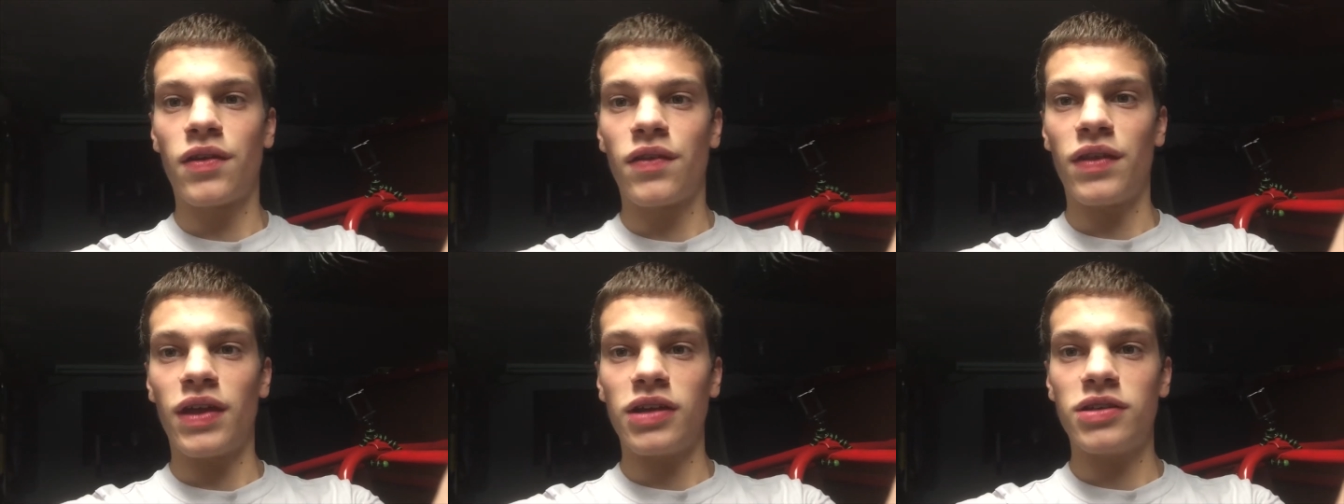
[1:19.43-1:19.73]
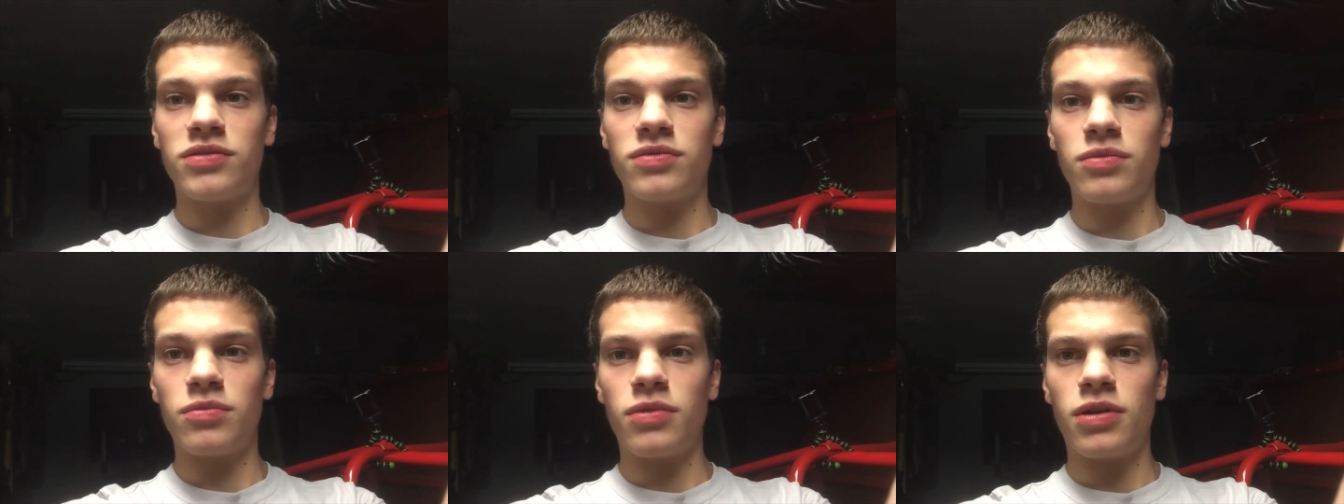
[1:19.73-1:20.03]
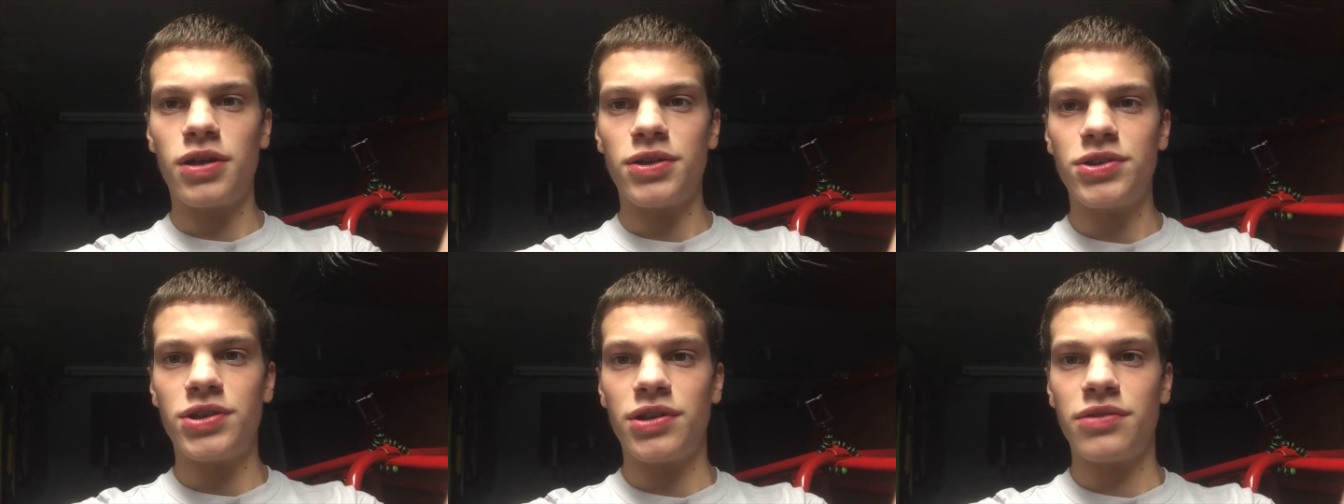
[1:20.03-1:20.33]
Thanks for
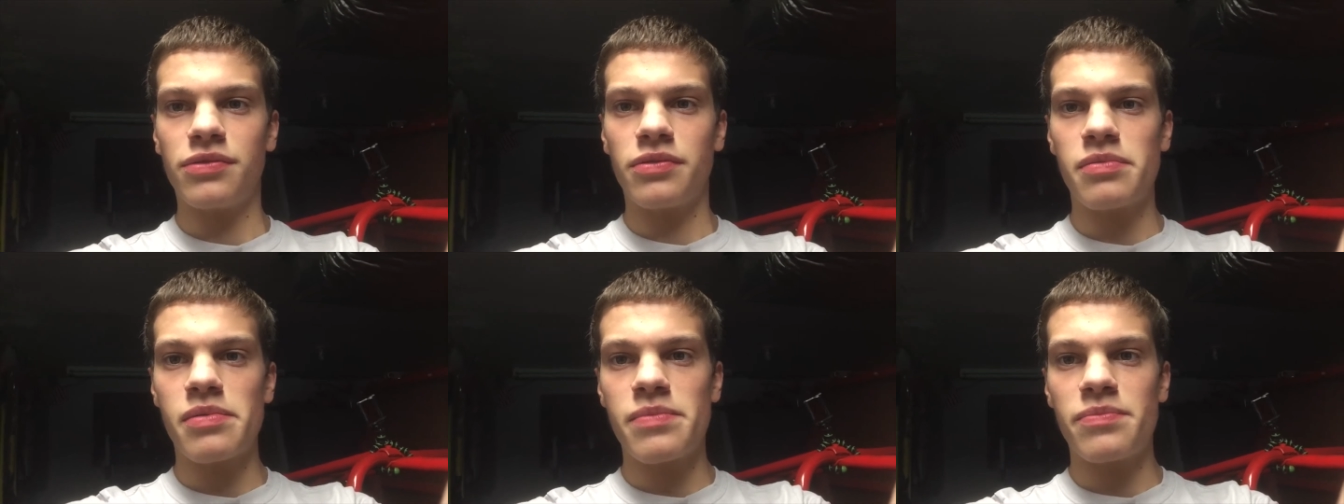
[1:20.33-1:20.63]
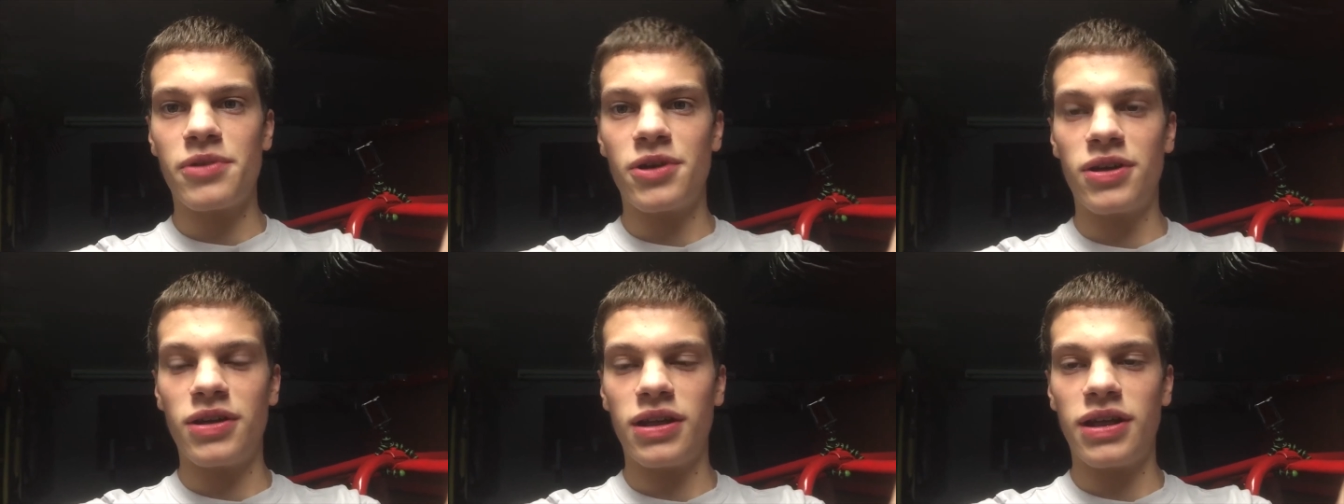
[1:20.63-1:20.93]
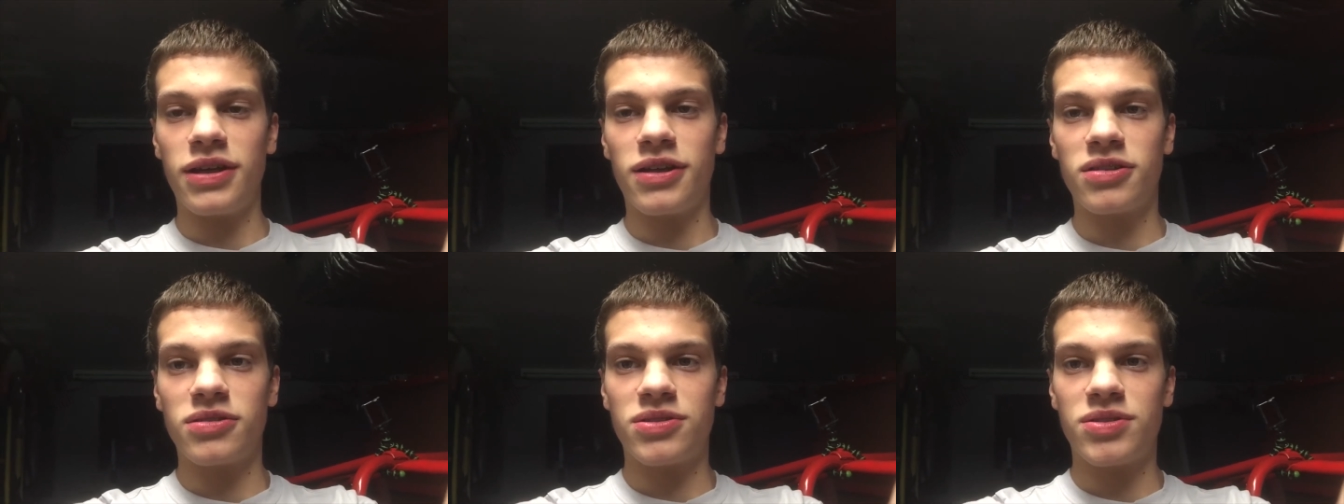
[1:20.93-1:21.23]
watching. Remember to
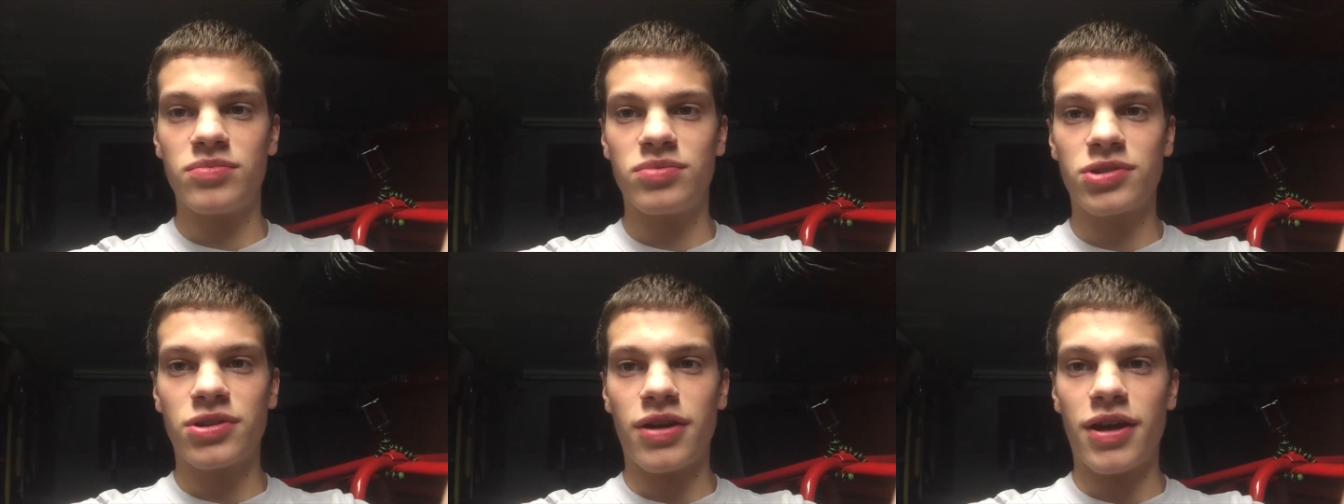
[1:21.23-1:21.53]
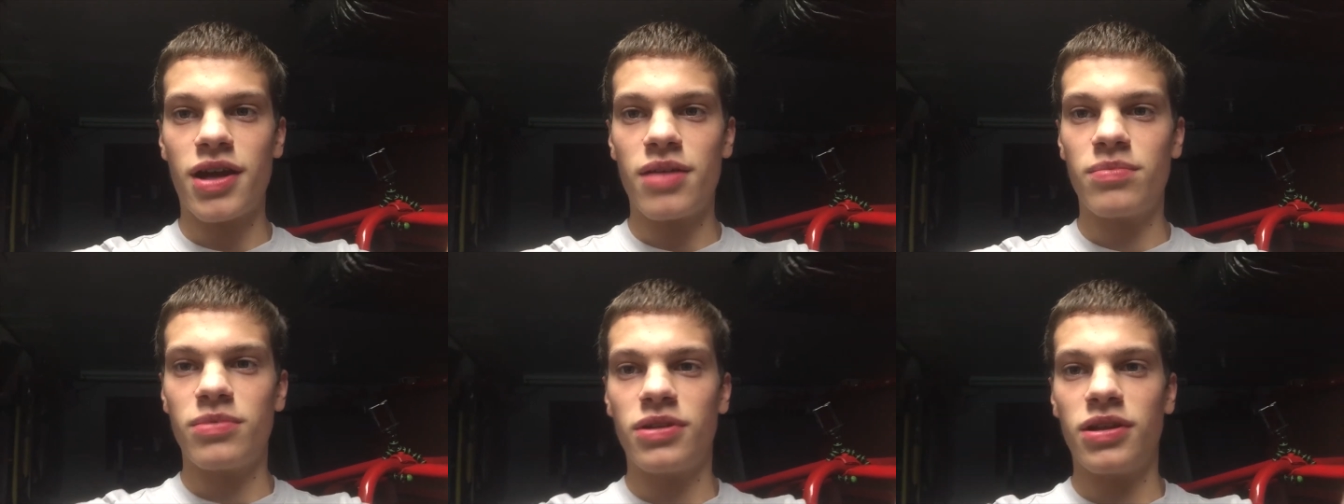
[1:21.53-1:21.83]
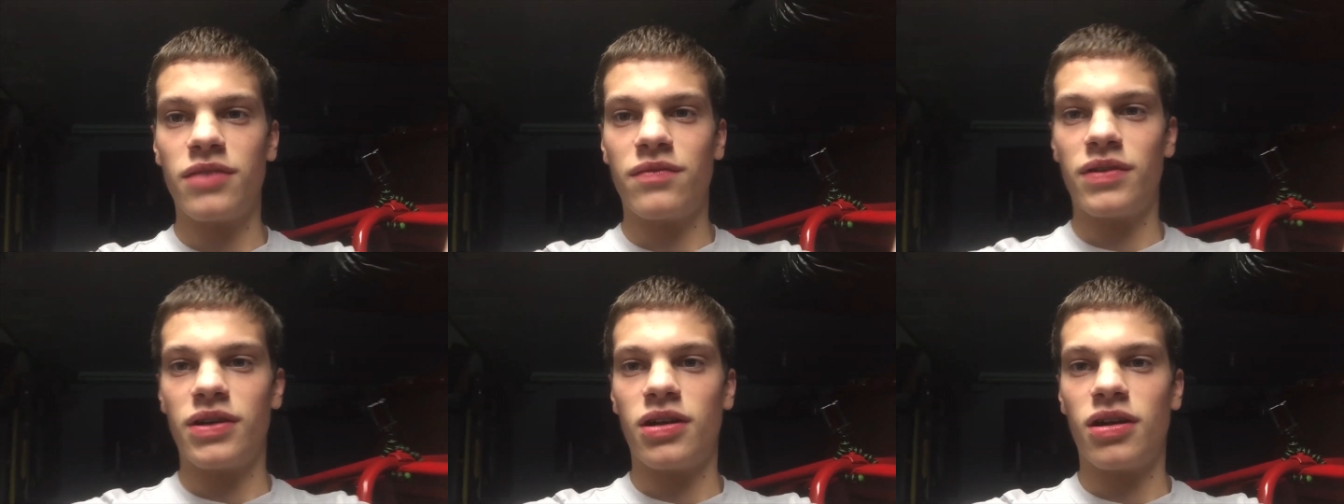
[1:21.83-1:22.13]
like and subscribe and
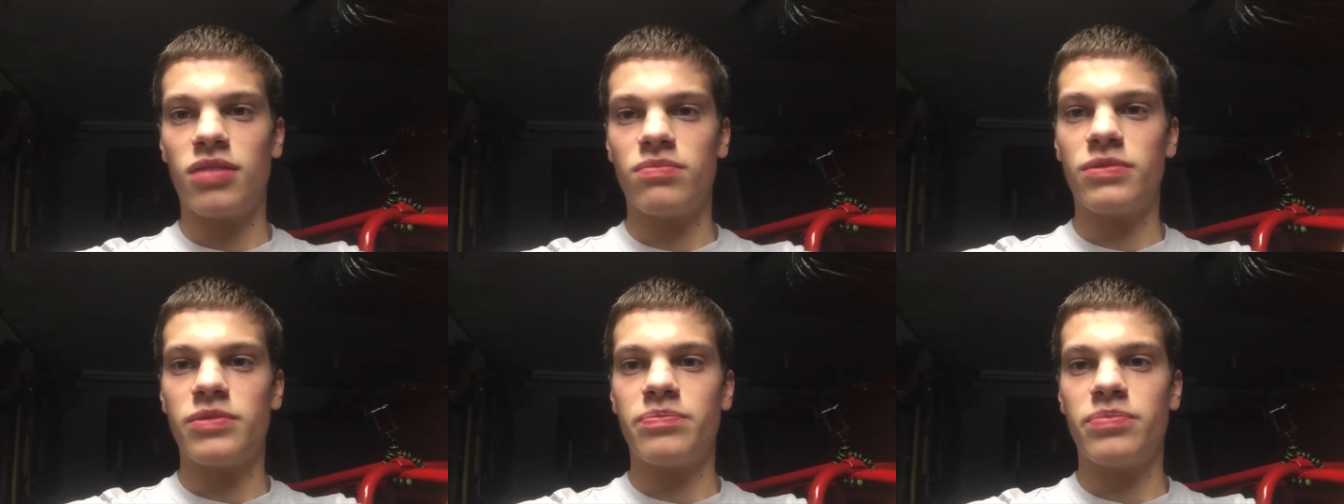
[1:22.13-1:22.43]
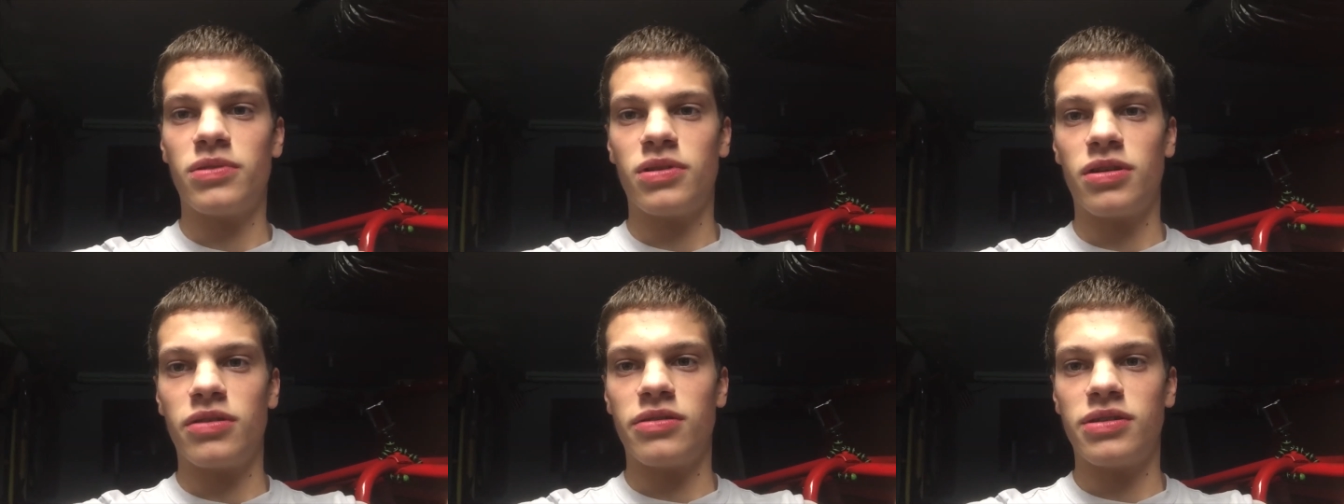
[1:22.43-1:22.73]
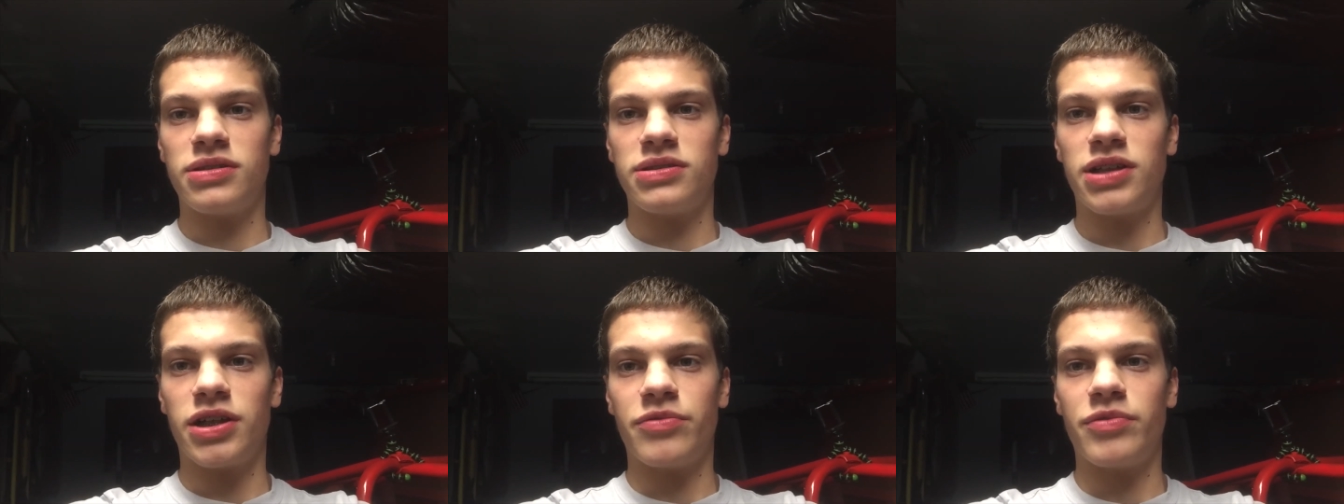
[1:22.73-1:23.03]
leave a comment below
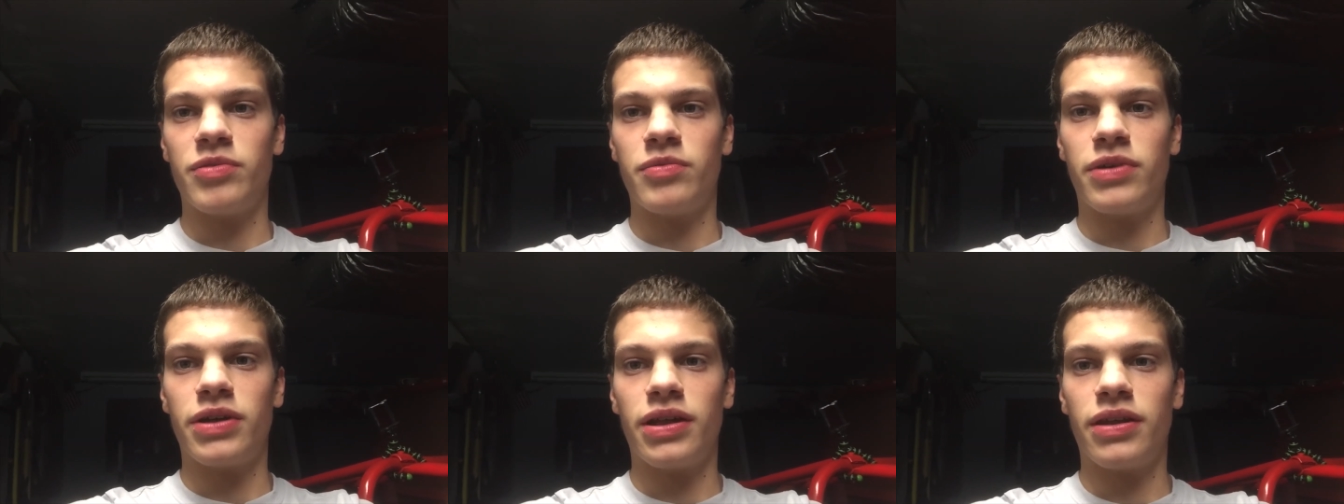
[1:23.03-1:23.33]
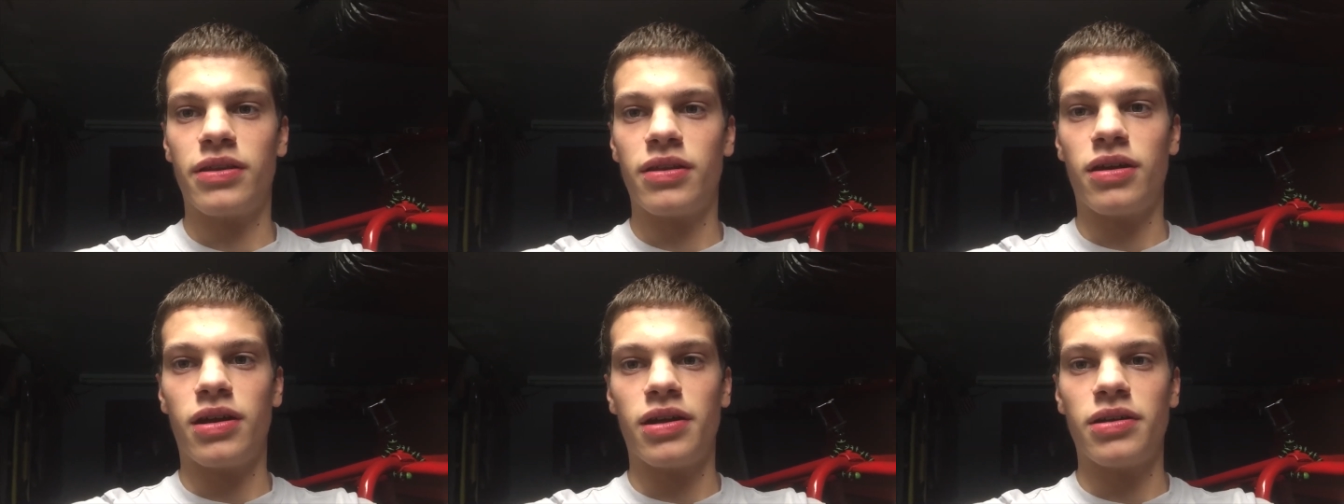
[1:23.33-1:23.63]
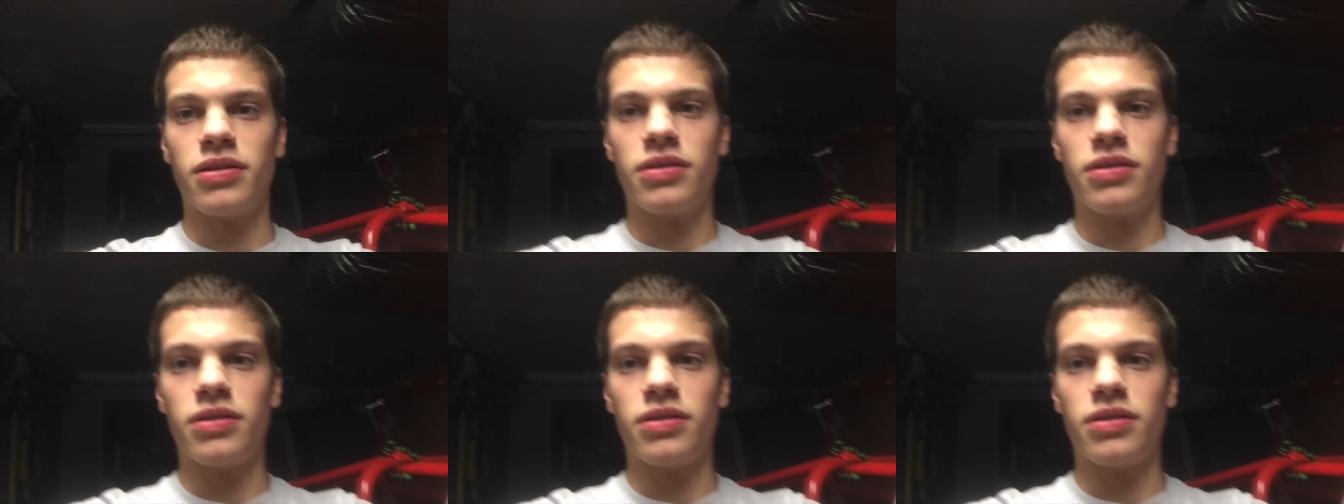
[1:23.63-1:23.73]
to tell me what you thought.